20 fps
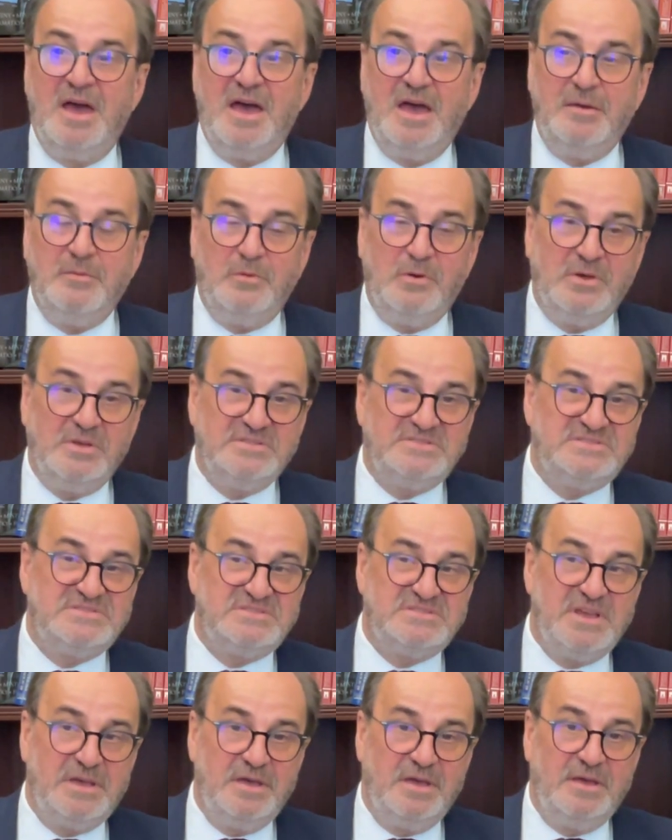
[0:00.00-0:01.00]
I
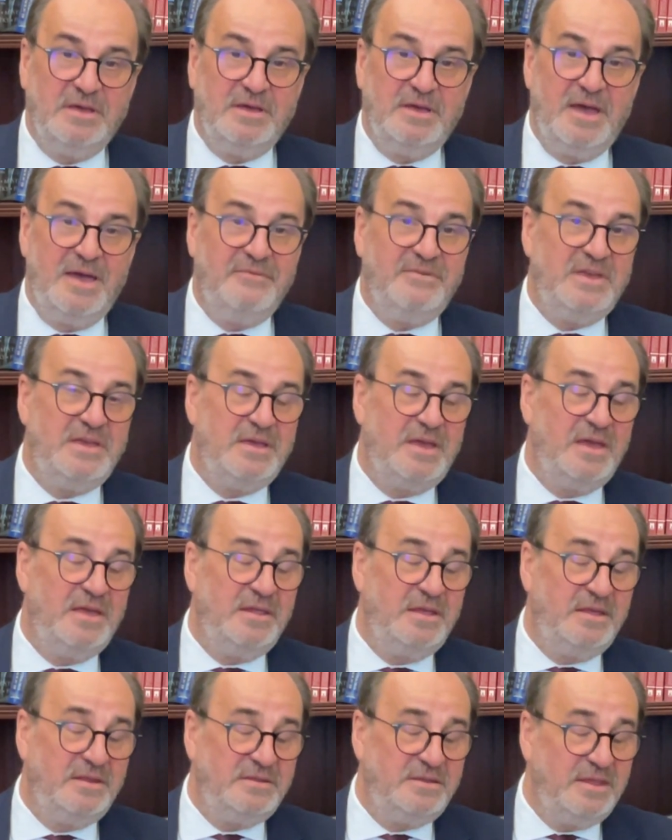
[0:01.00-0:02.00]
was having
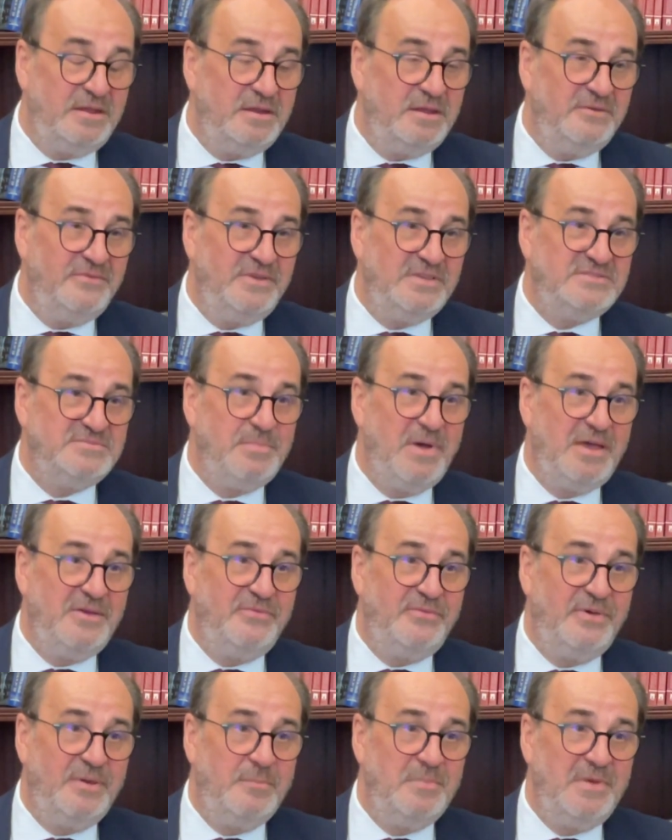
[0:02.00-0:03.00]
a dinner with my
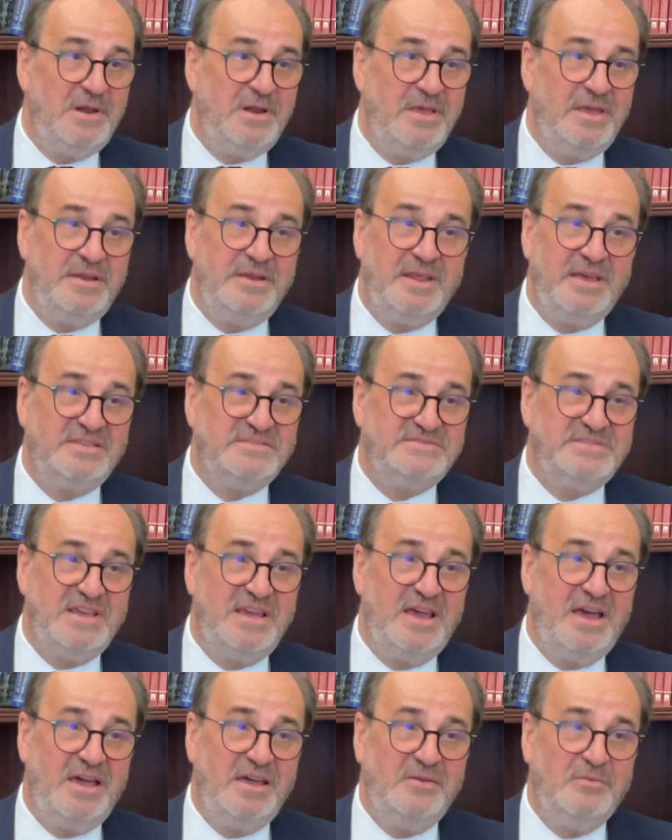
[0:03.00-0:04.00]
family, and next
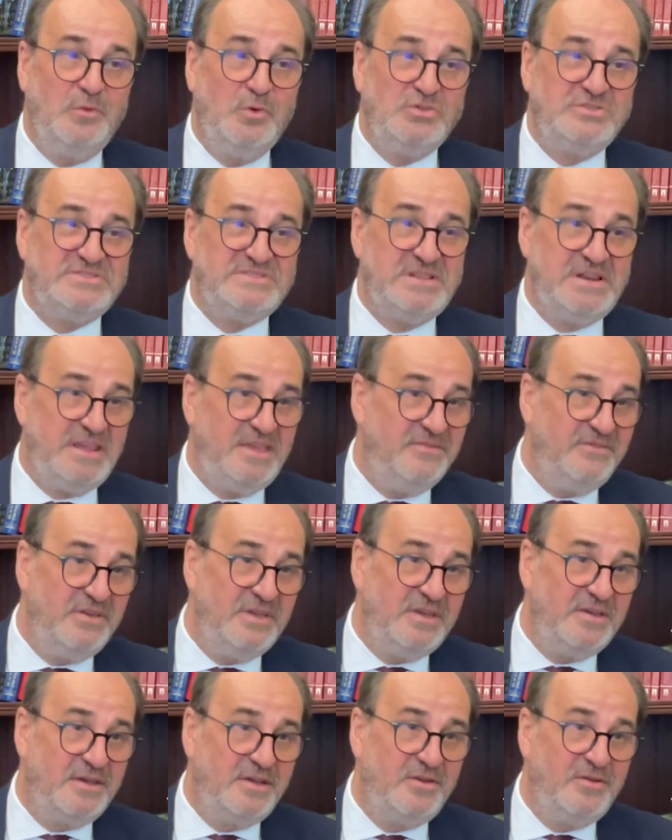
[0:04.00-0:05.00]
day I was
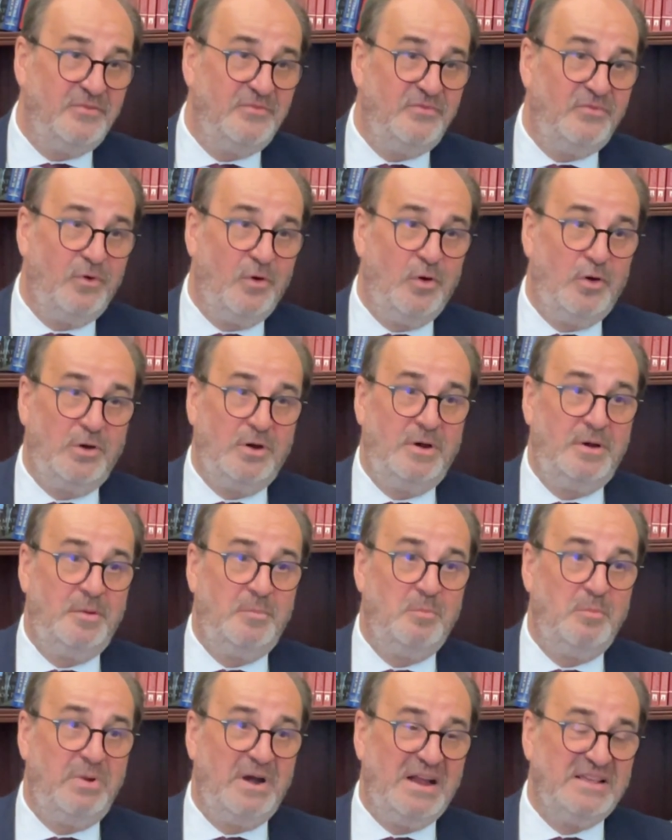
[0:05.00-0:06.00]
leaving for
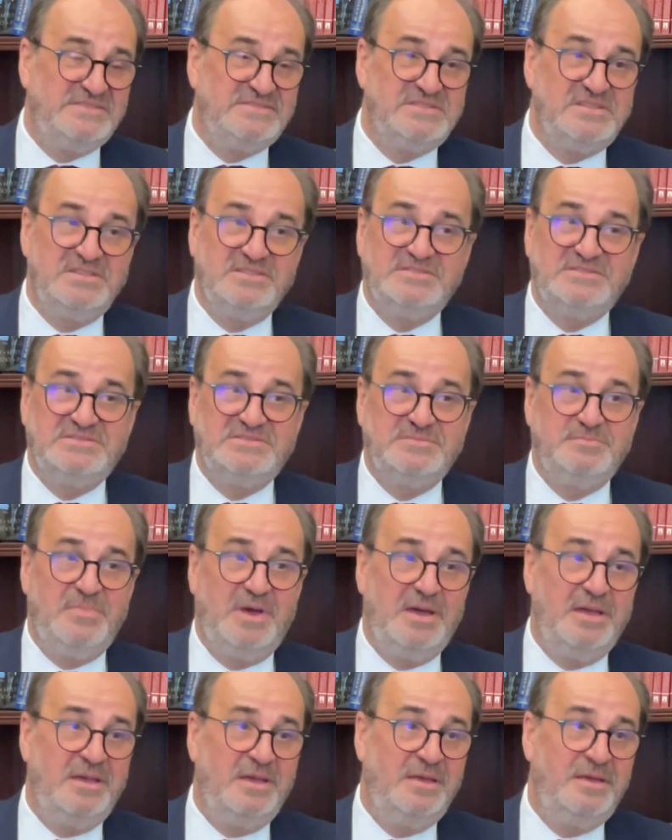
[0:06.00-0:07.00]
Brussels
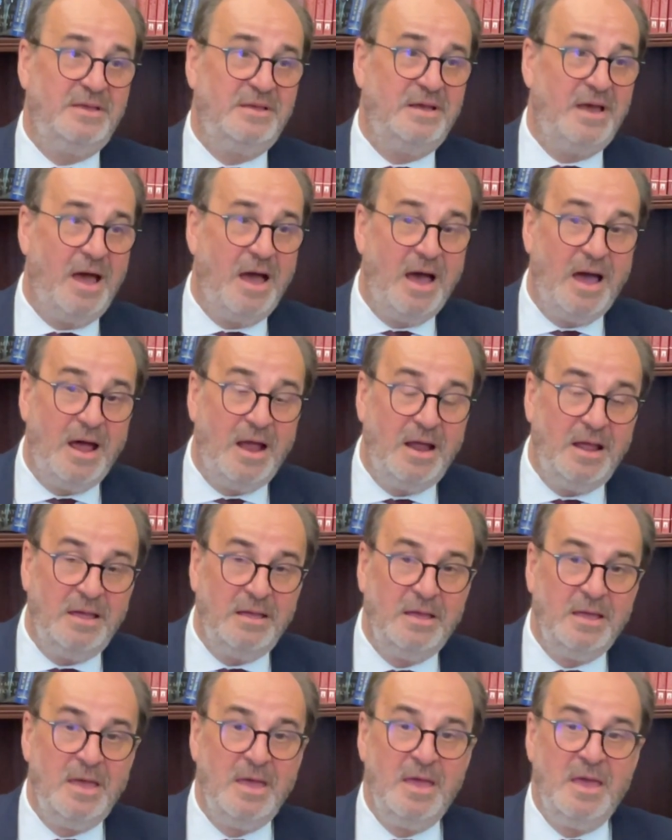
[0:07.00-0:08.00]
by
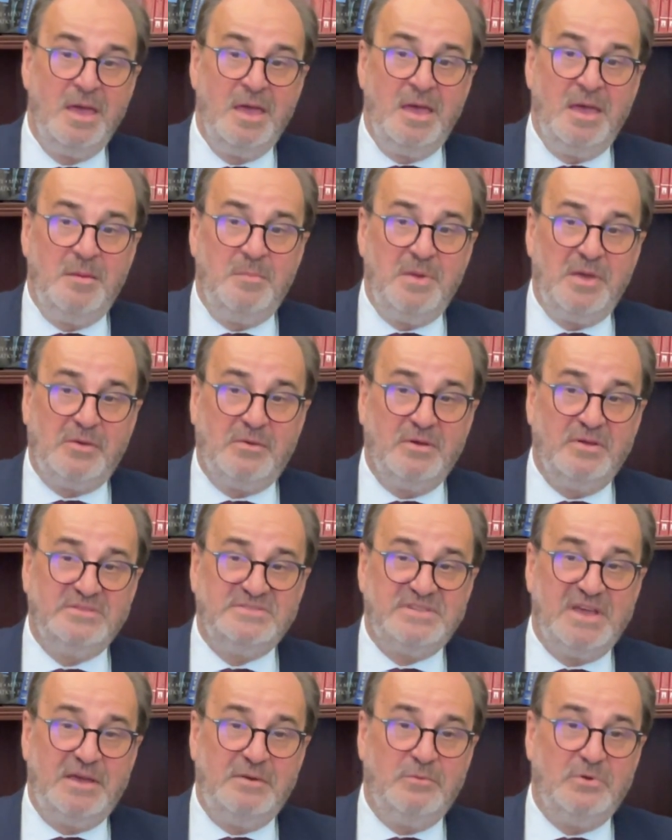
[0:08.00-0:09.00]
car,
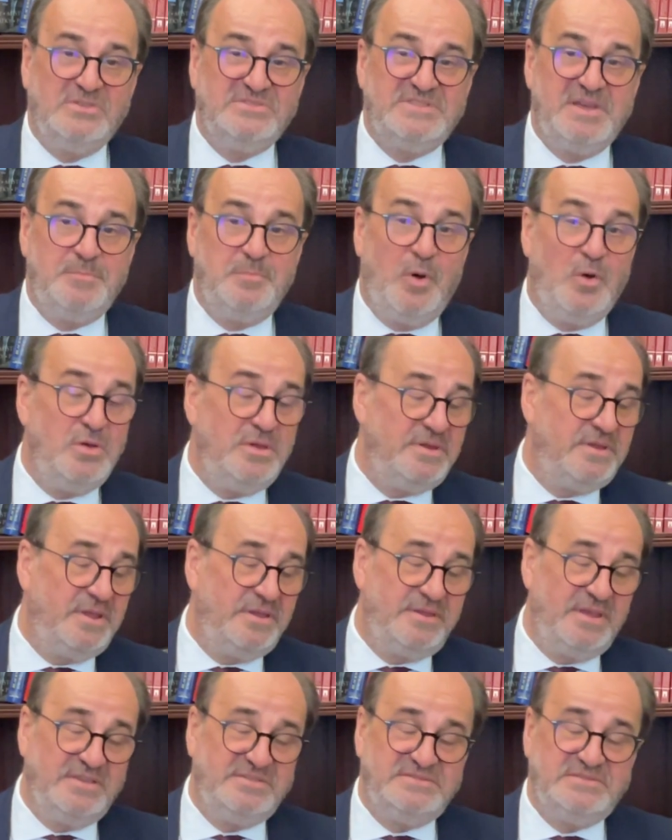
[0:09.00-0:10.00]
because I was
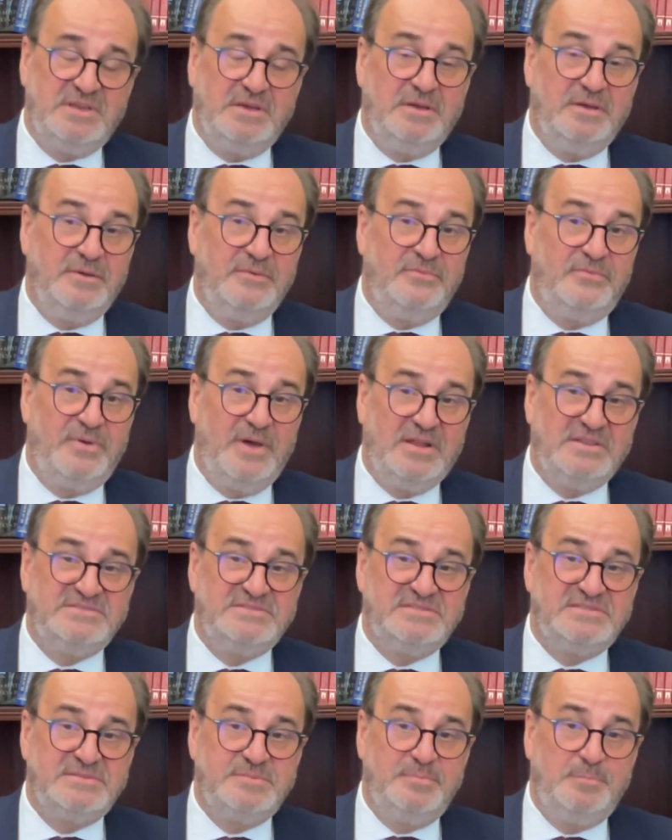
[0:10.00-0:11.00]
appointed as the
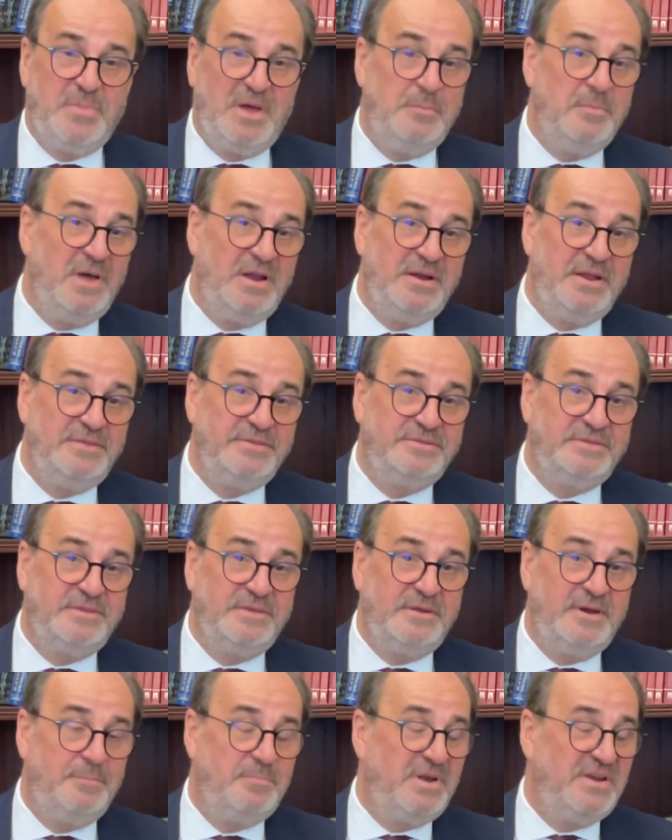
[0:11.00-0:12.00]
first permanent
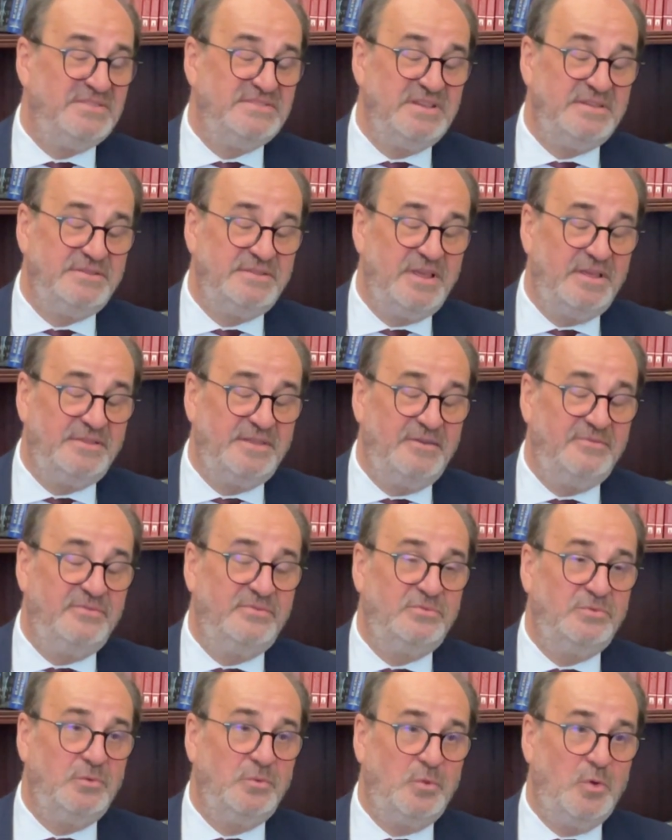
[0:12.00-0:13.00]

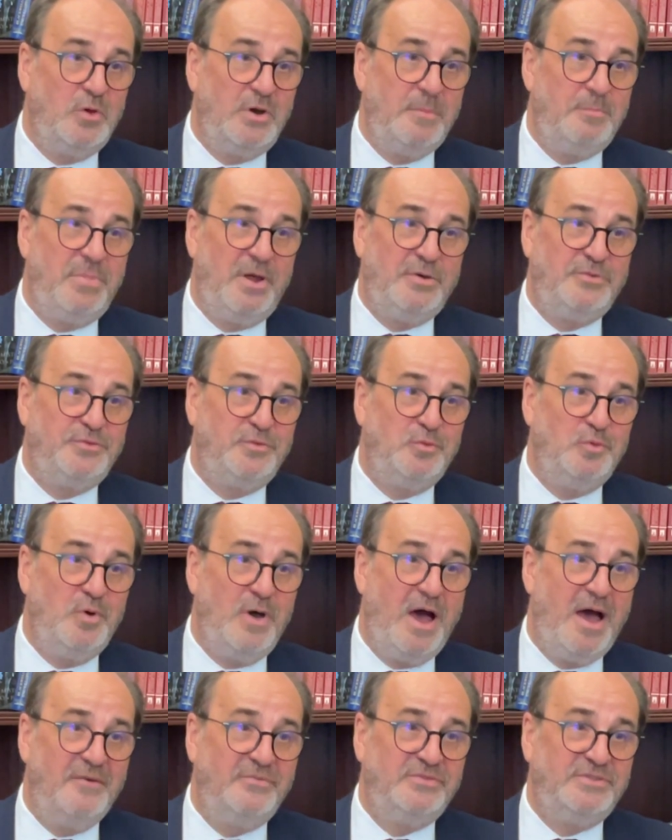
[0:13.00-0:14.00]
representative to Coreper
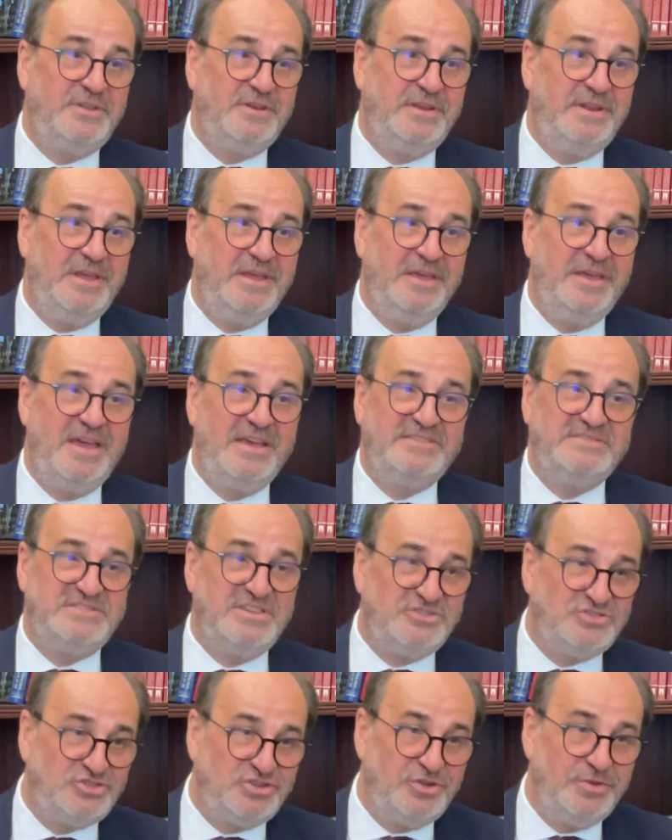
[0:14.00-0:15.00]
2 after the
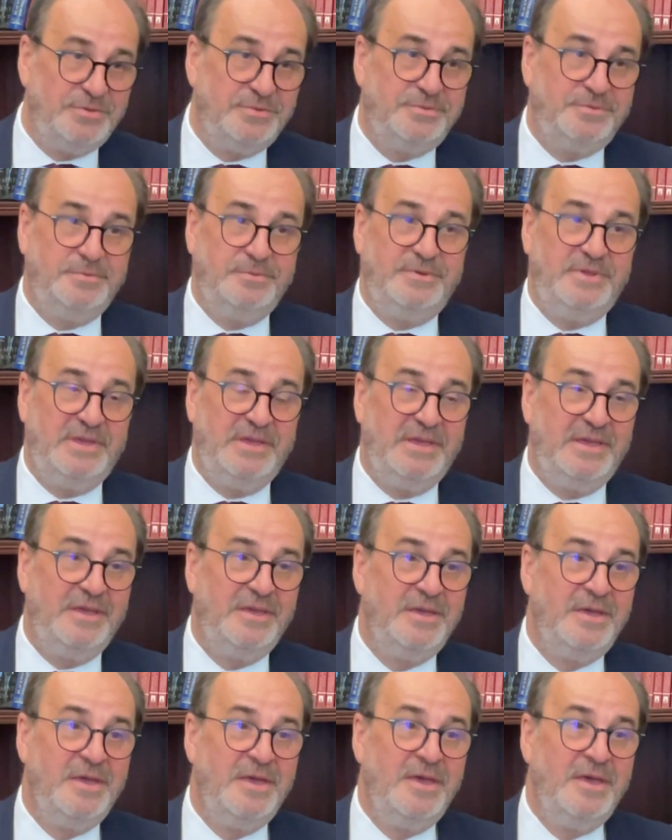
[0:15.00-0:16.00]
accession to
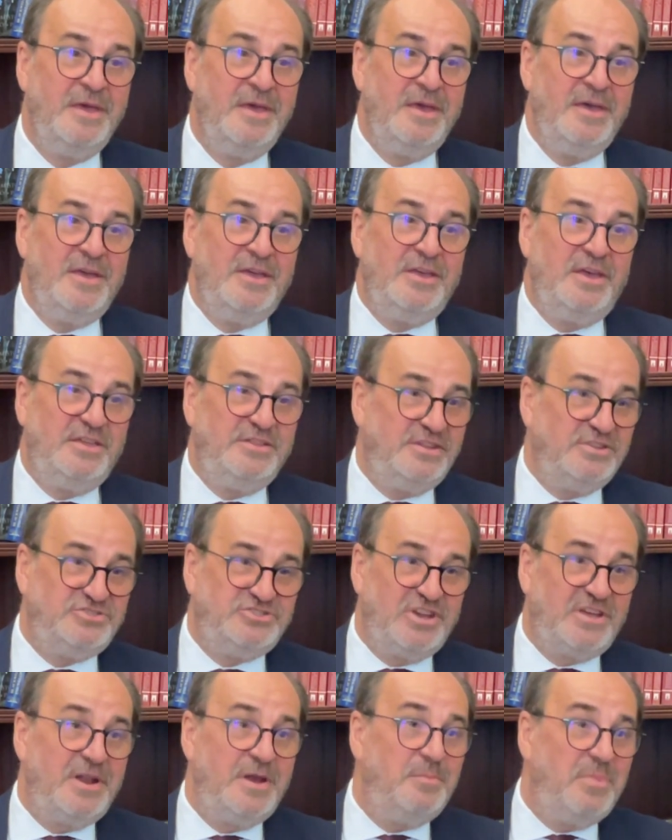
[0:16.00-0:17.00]
the
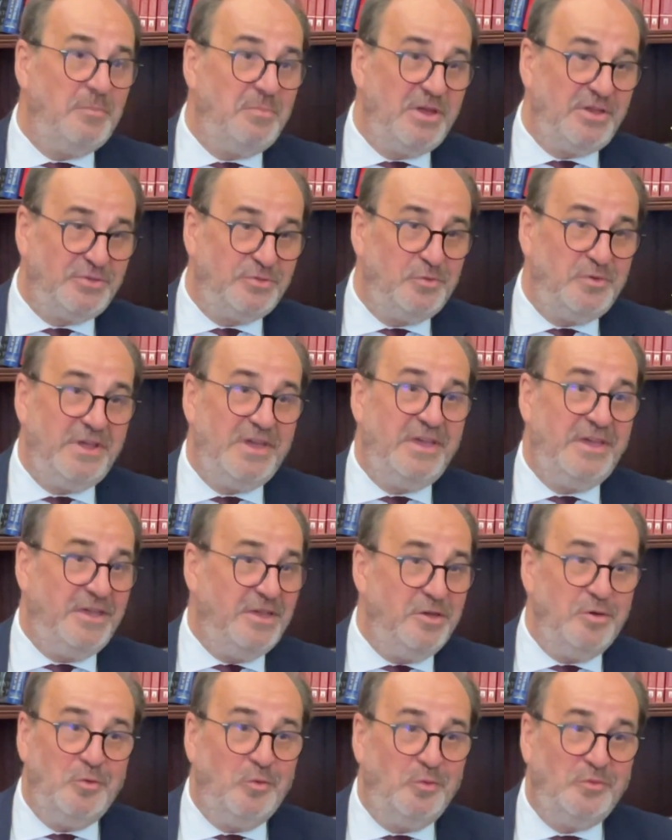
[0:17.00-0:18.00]
Czech Republic to the
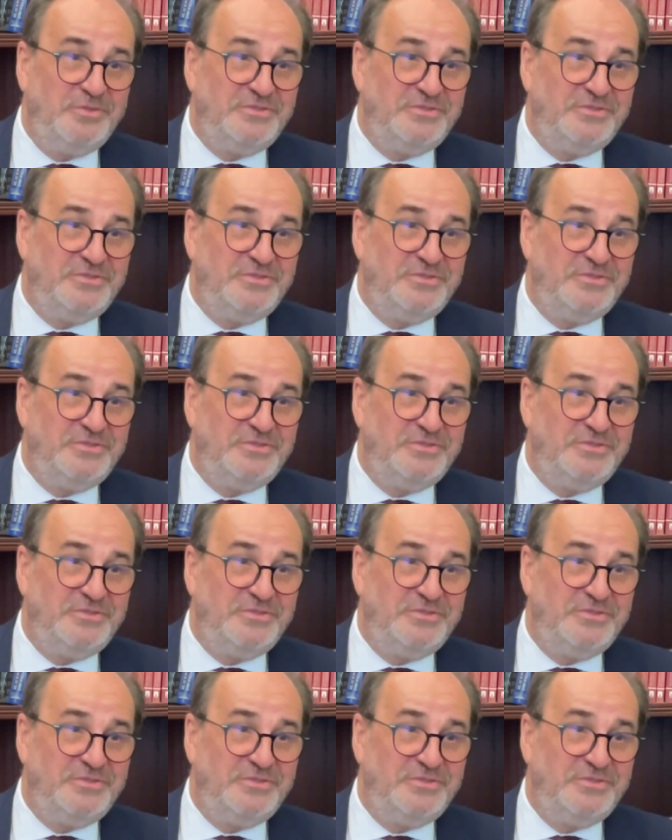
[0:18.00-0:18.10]
EU.